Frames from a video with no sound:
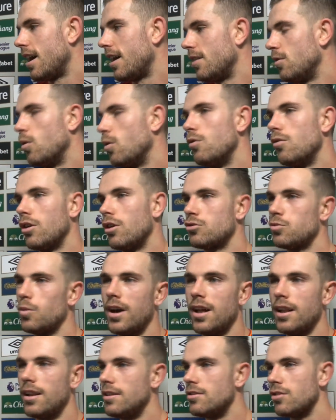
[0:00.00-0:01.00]
I know Ross
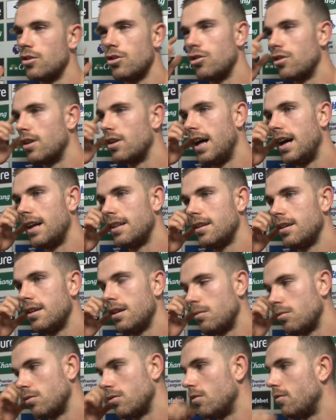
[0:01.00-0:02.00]
well, he's a good lad,
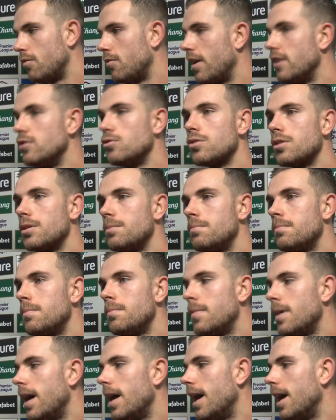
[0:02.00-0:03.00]
I'm good friends with
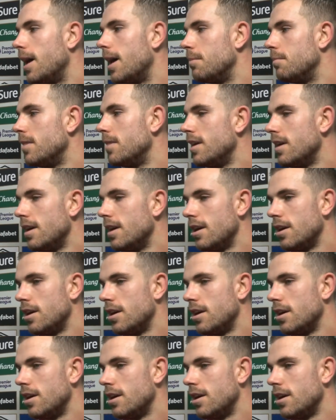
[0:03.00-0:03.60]
him.